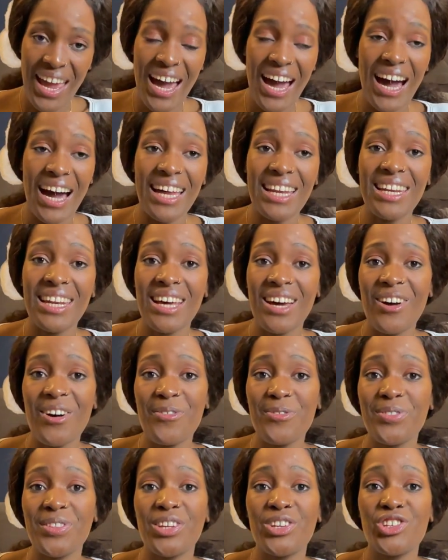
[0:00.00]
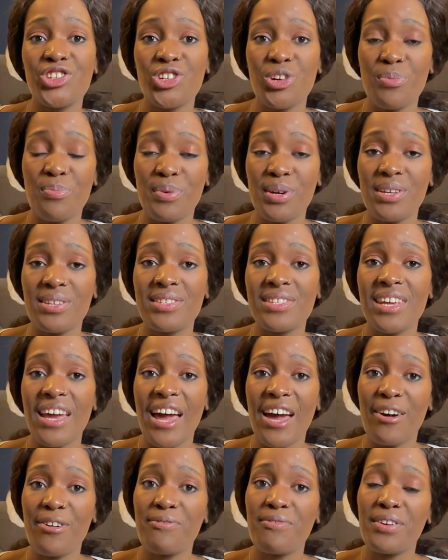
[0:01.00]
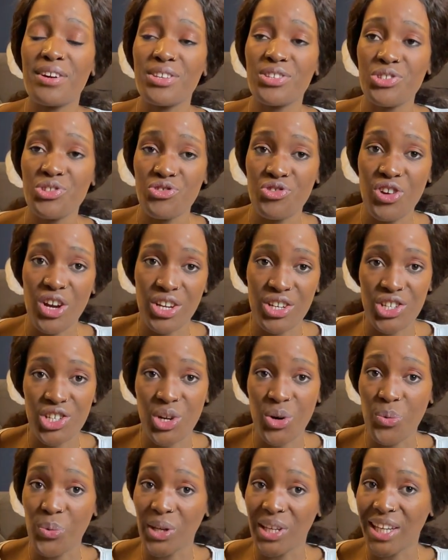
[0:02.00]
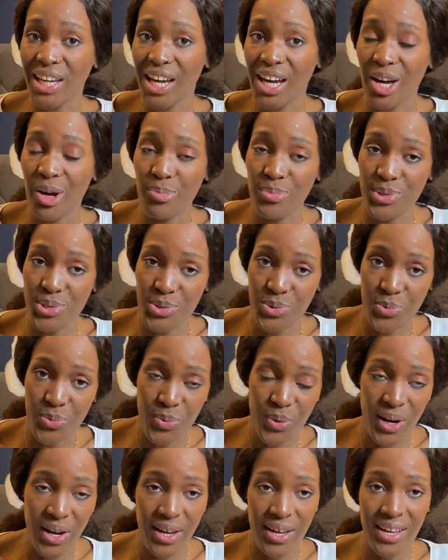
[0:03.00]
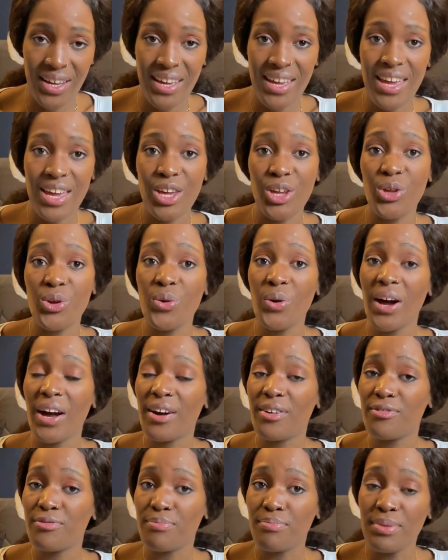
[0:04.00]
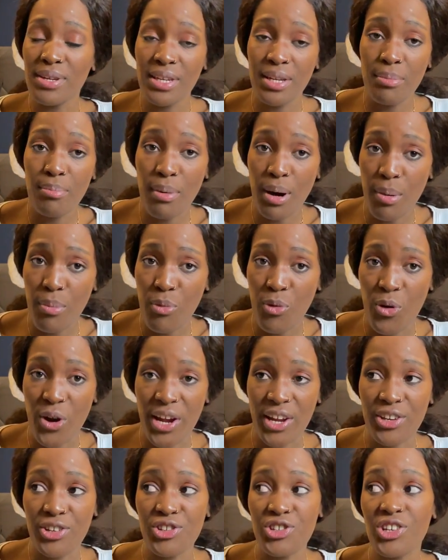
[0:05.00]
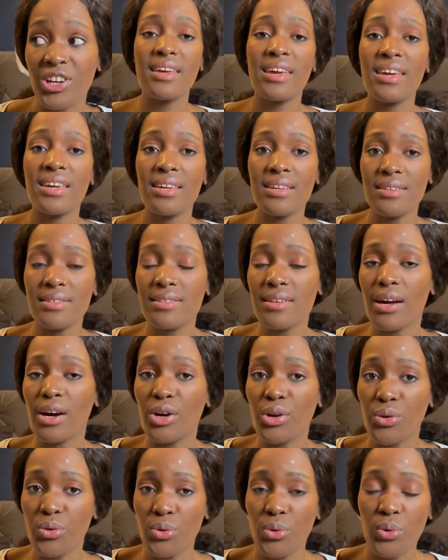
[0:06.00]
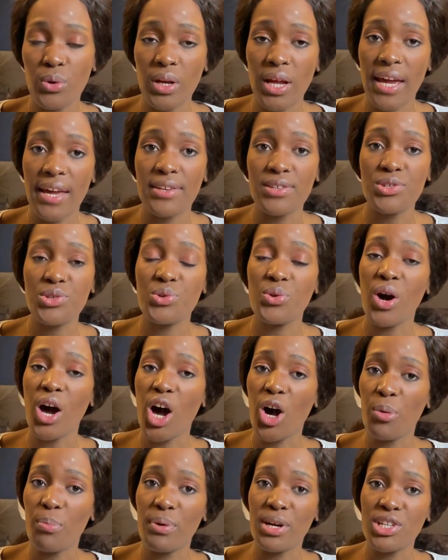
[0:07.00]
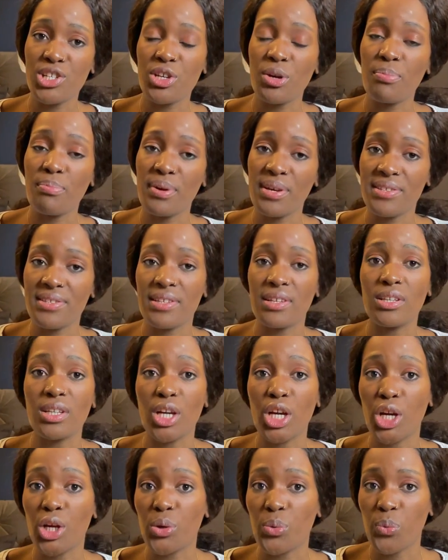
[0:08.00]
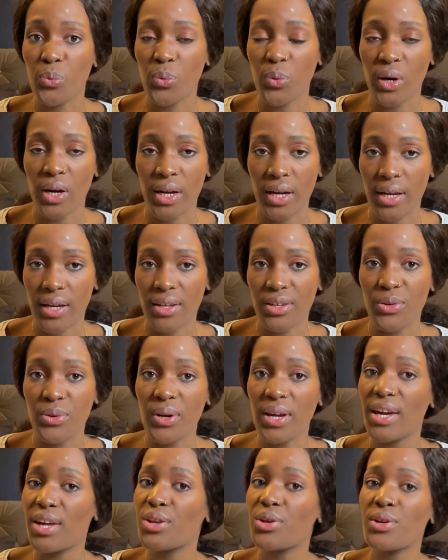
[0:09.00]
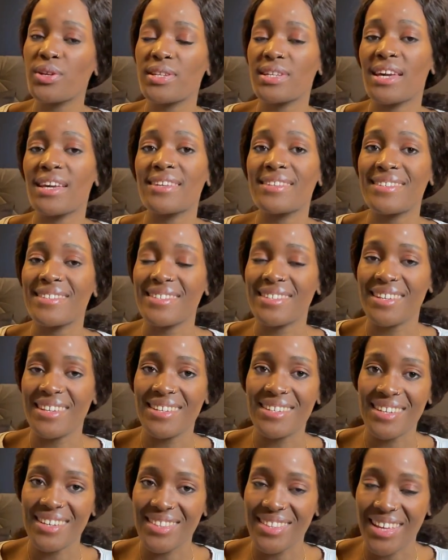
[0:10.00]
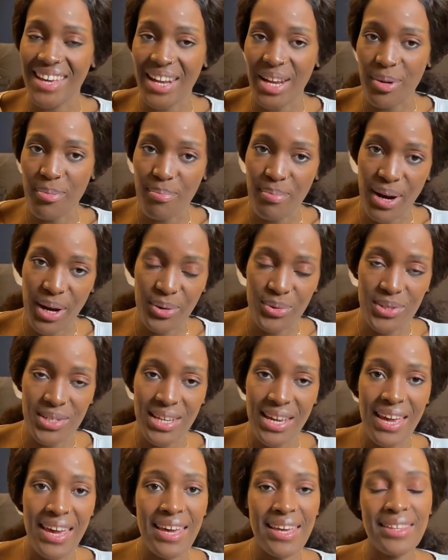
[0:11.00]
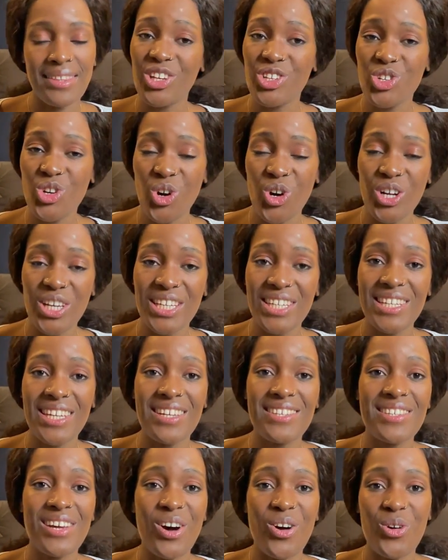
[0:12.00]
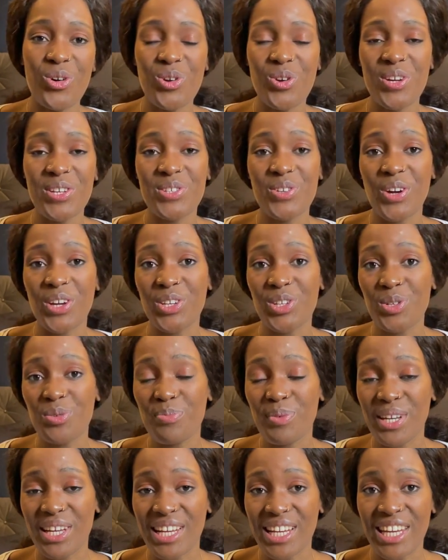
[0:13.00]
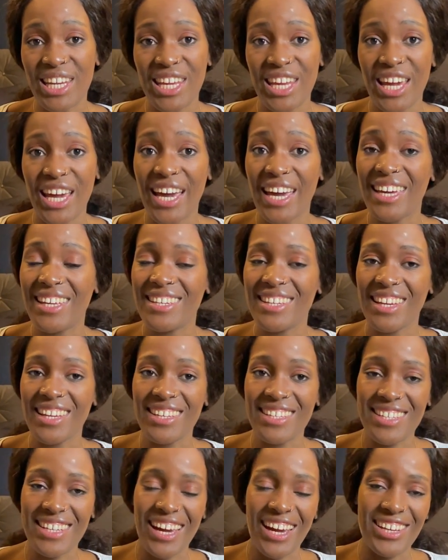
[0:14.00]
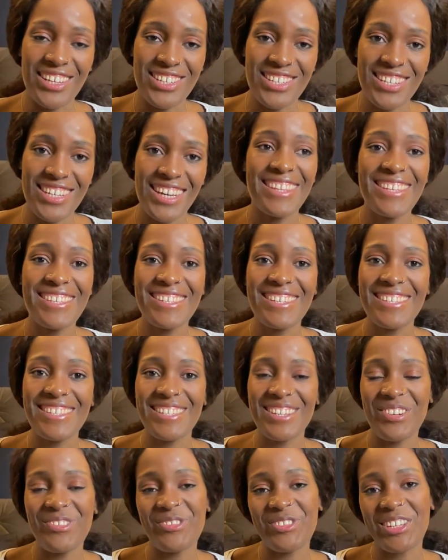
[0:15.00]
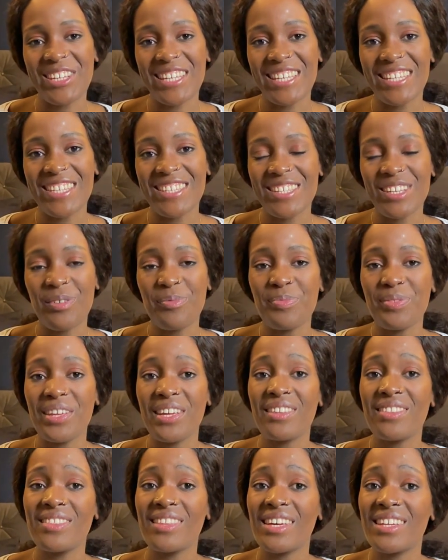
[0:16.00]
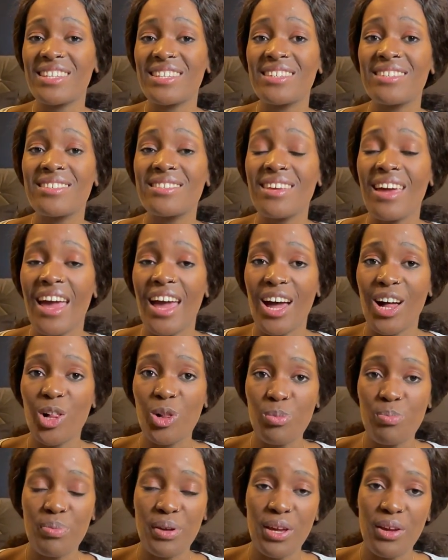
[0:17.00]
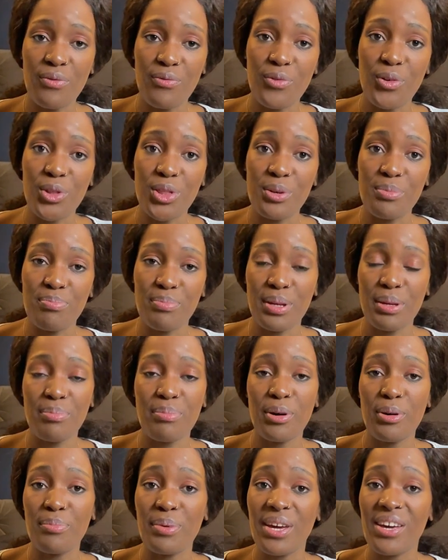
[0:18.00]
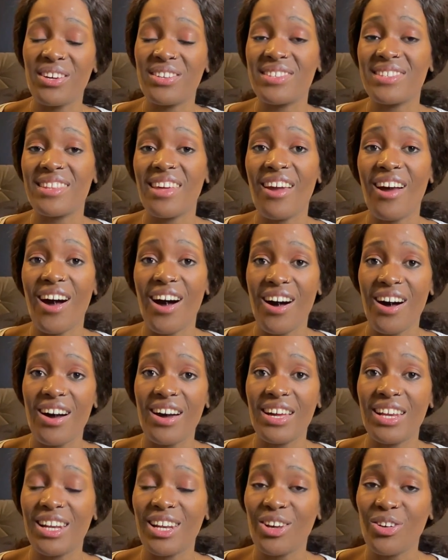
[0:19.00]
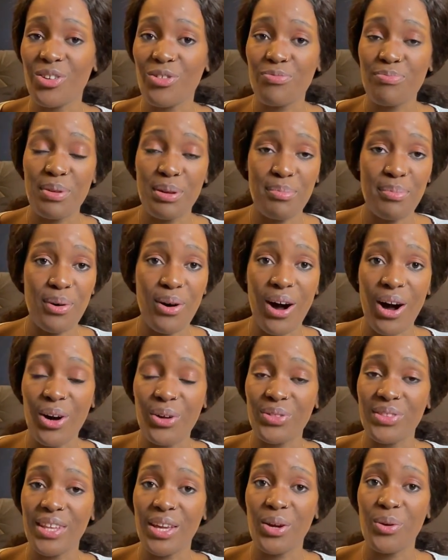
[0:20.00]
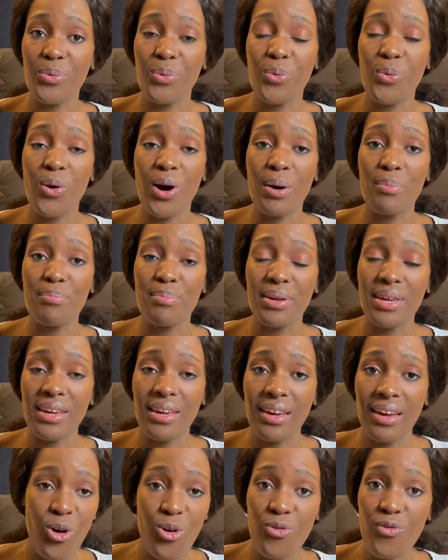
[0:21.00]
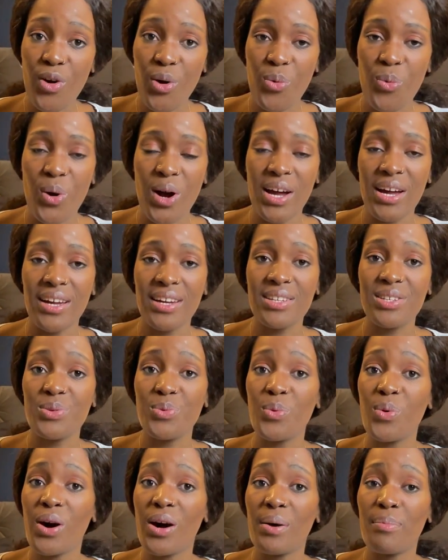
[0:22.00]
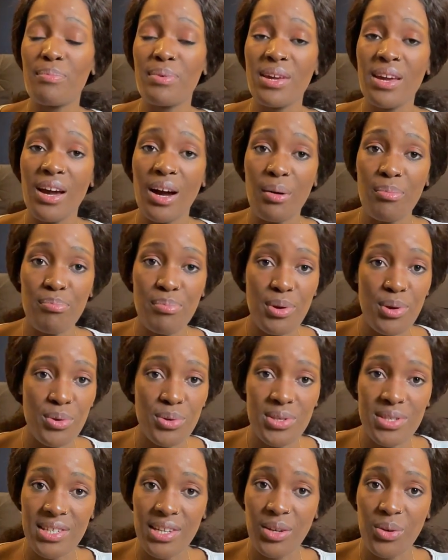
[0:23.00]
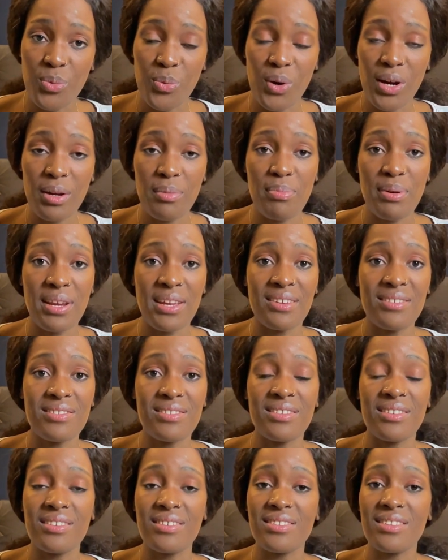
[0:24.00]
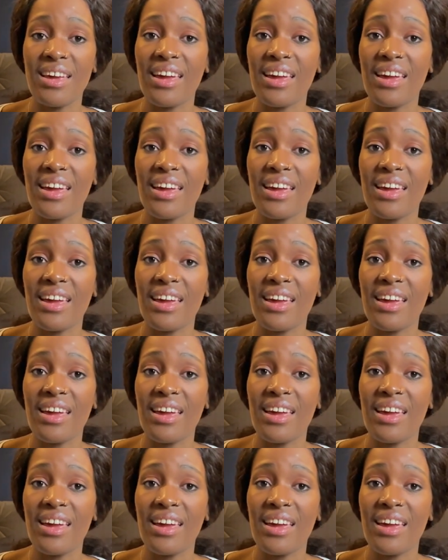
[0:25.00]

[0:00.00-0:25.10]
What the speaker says: I love that Germans have a structure when it comes to work. You have minimum wage. There is a rule as to how much a person can work. You cannot exceed that amount. And your holidays are always going to be clear and untouched. This is definitely something that is helping for the people, because there are a lot of people out there who are being overworked, who are being abused in workplaces